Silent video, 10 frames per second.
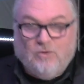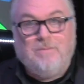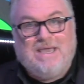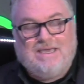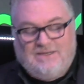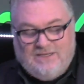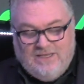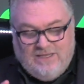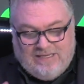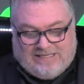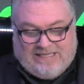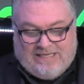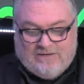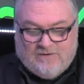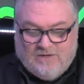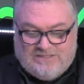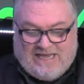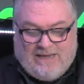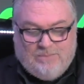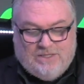or make it clear on
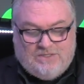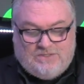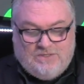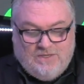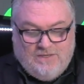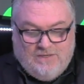tablets,